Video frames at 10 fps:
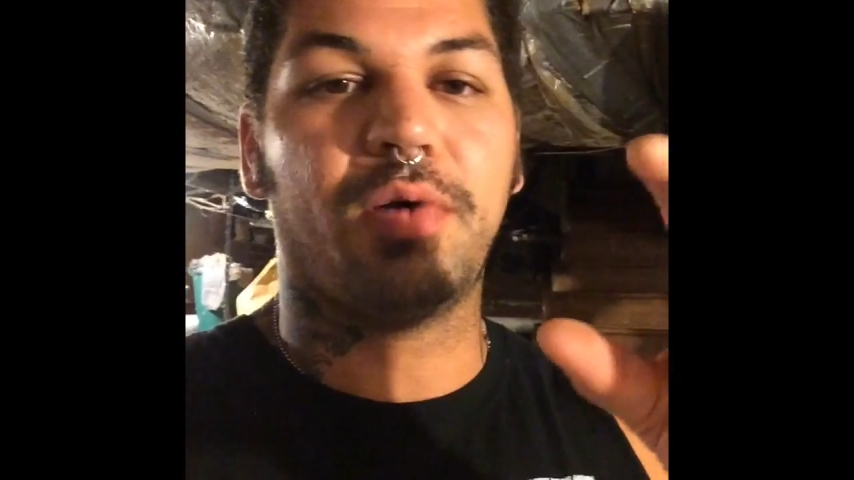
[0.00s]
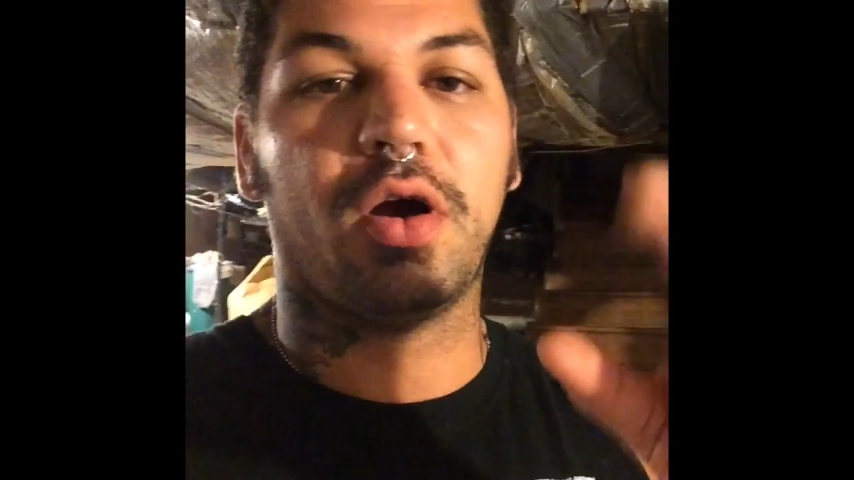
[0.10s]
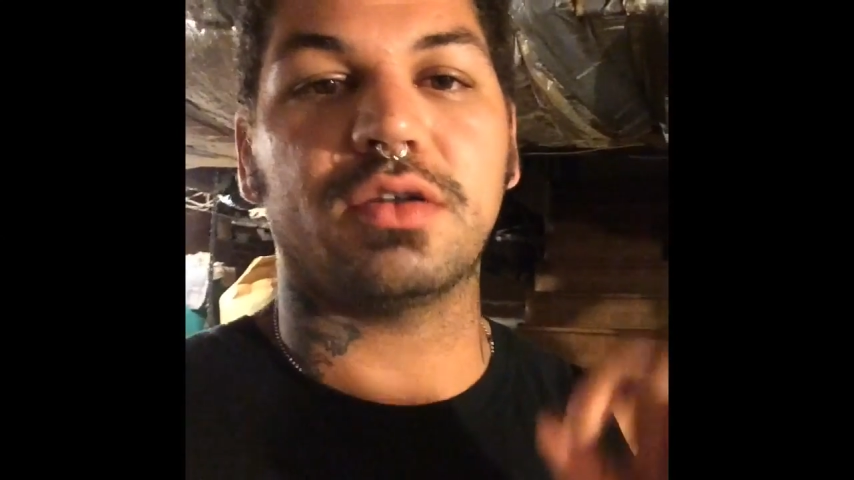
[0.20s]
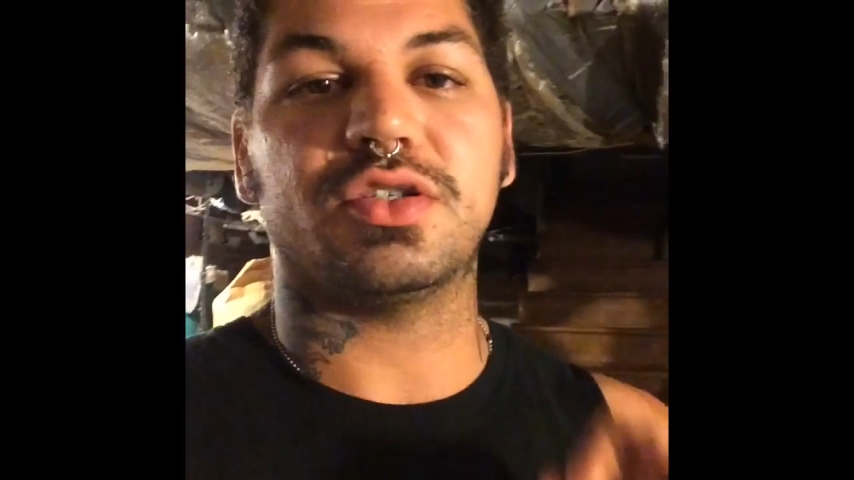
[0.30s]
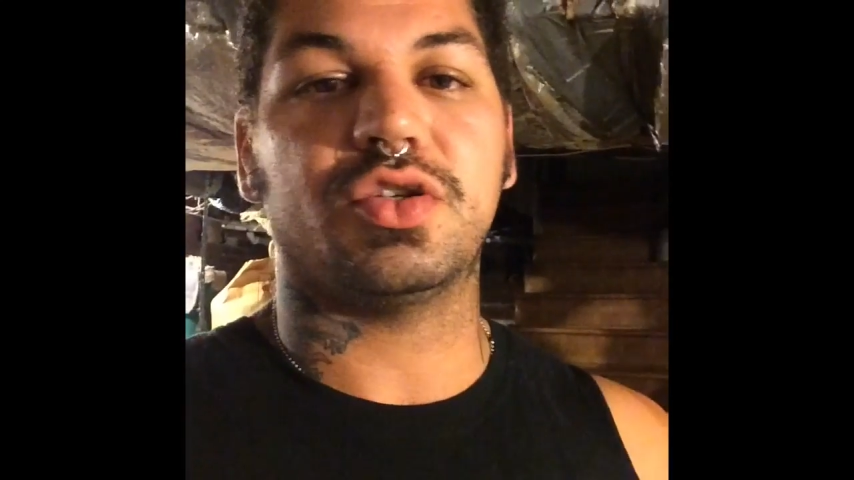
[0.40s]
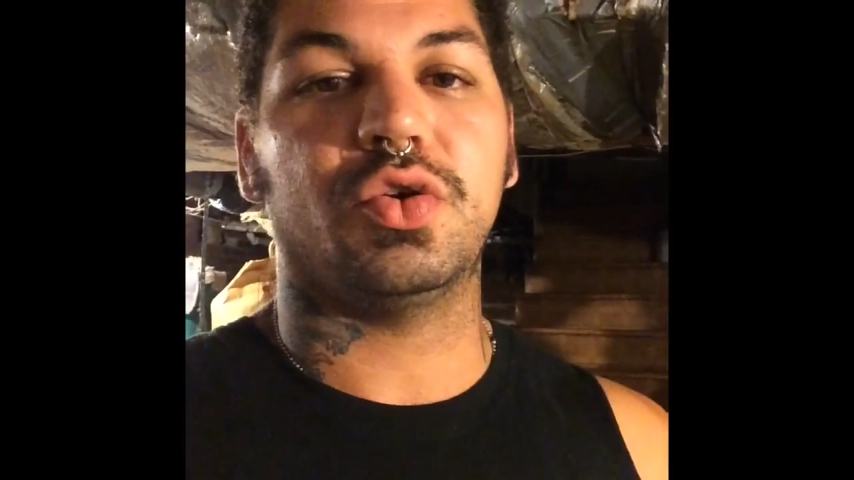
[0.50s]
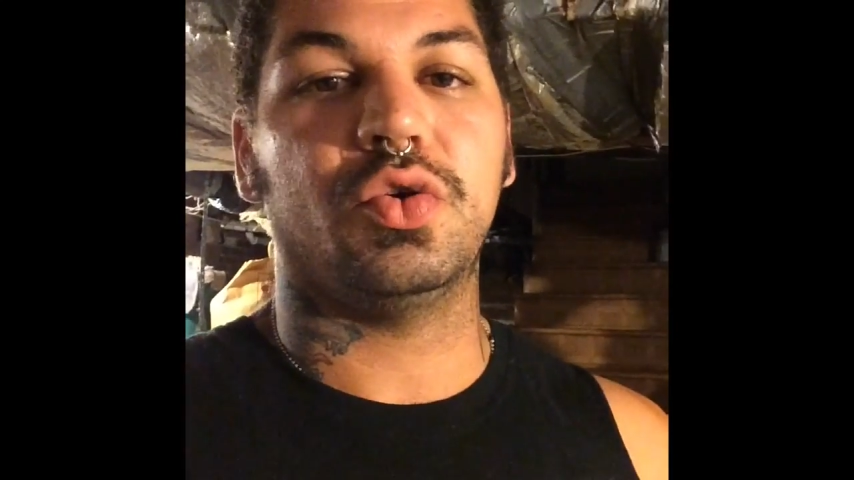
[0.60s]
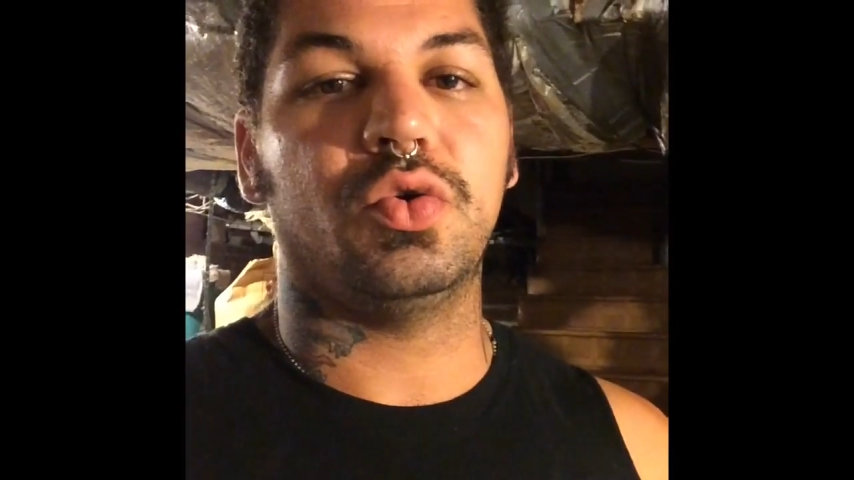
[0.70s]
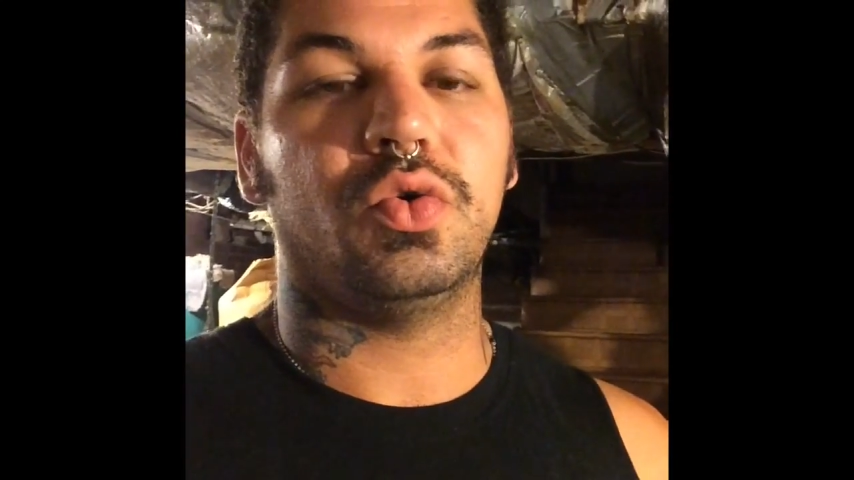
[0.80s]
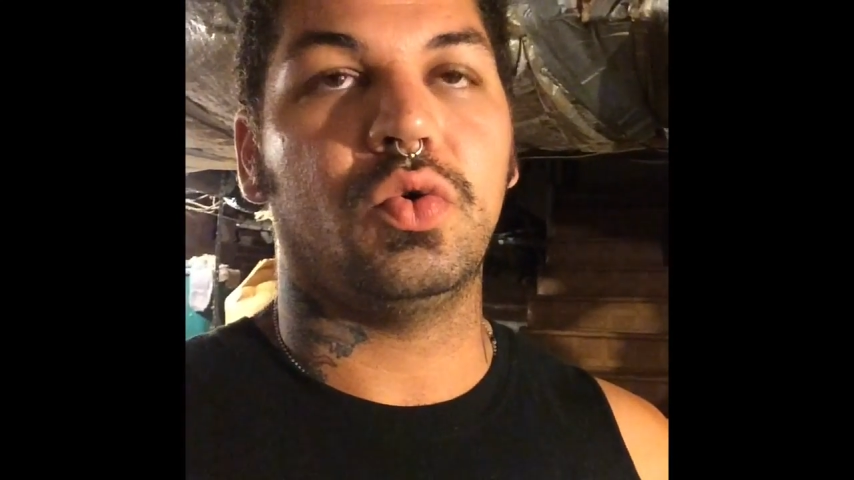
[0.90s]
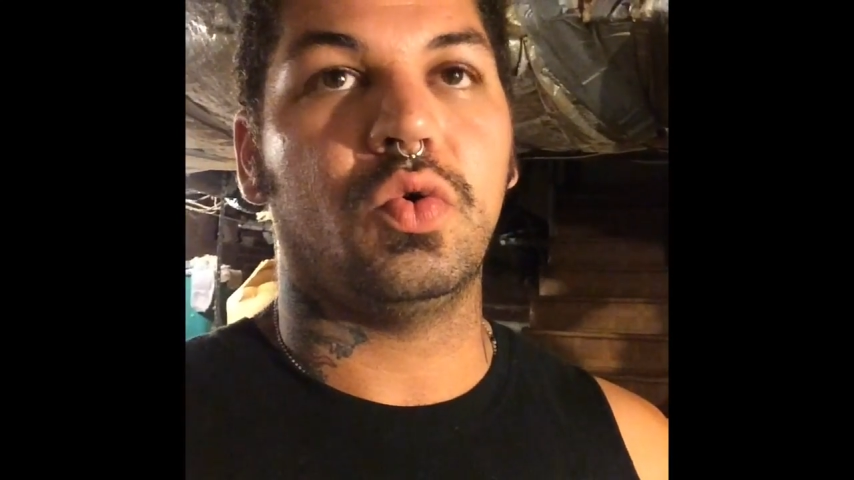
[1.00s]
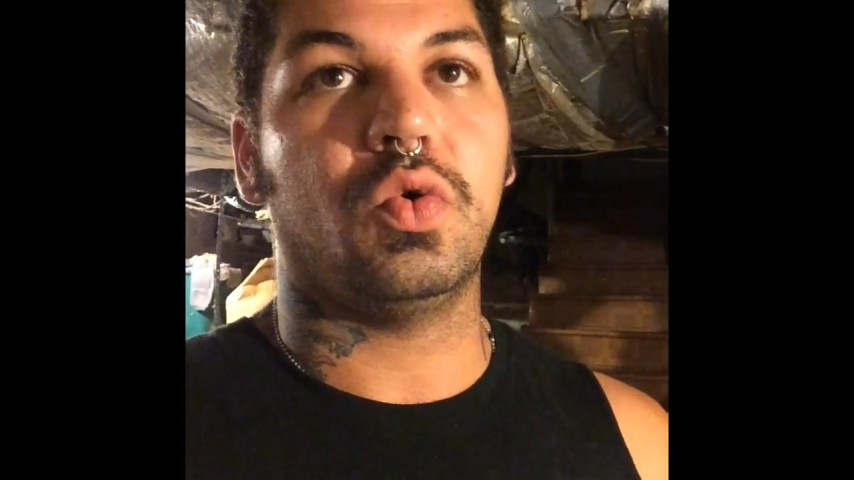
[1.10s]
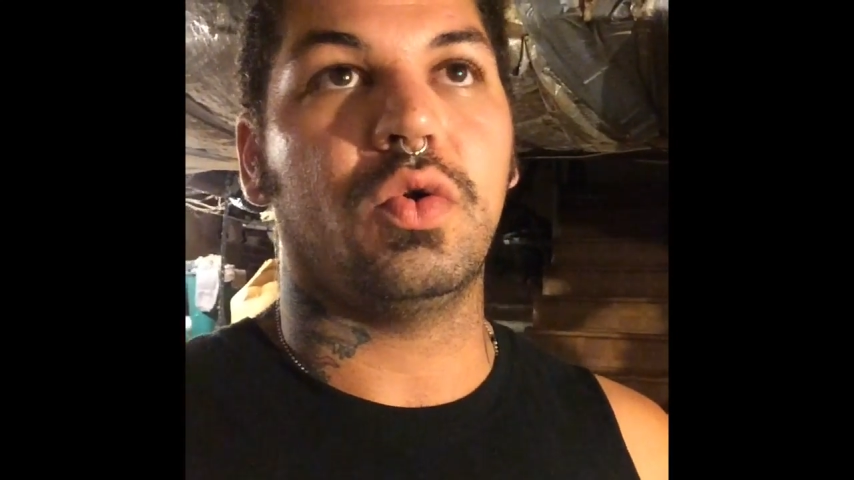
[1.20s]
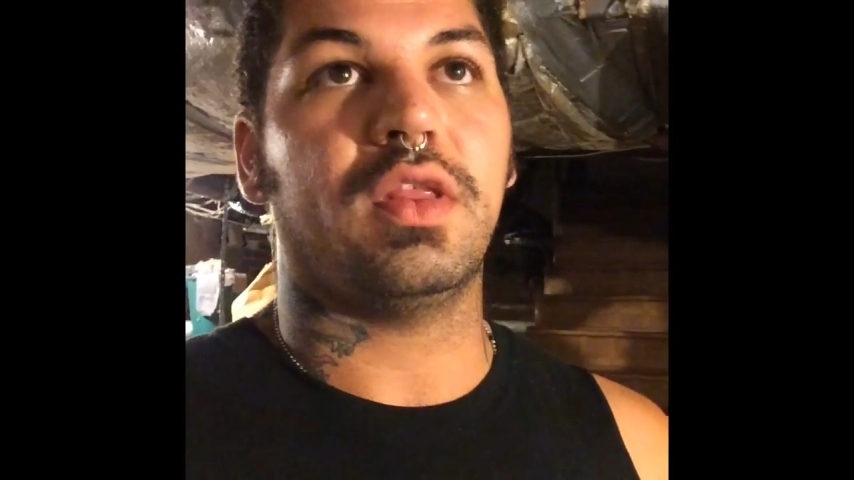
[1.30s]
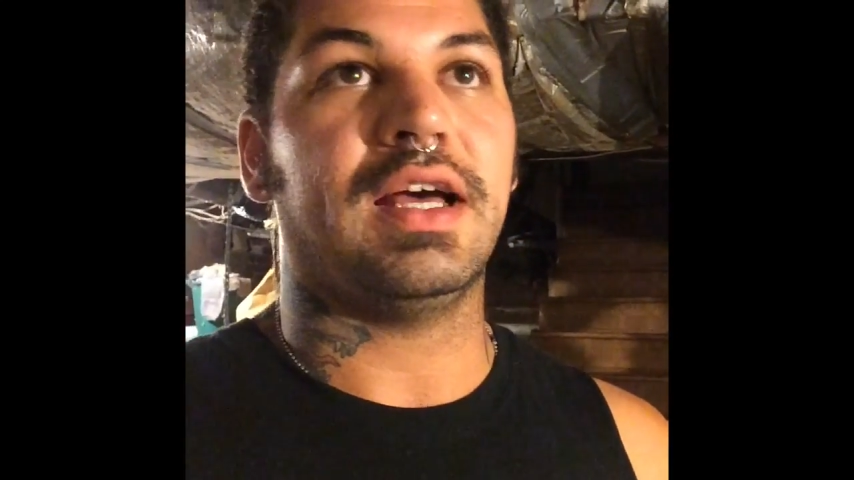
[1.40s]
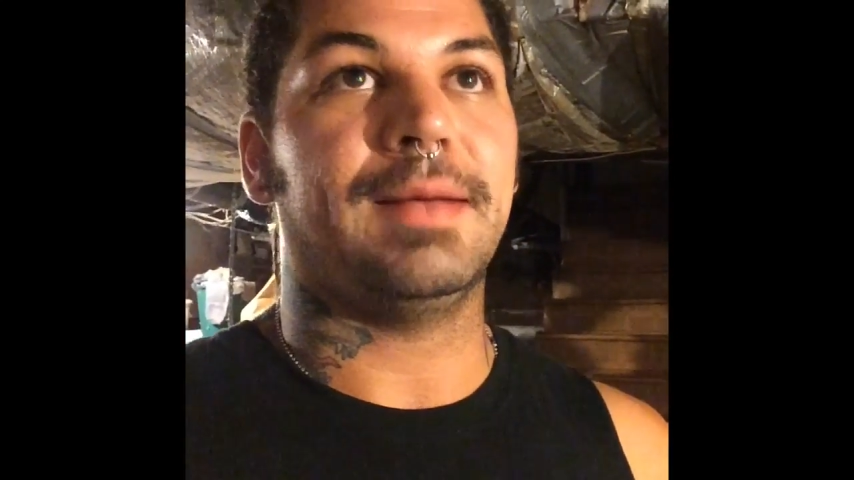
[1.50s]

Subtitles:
parts to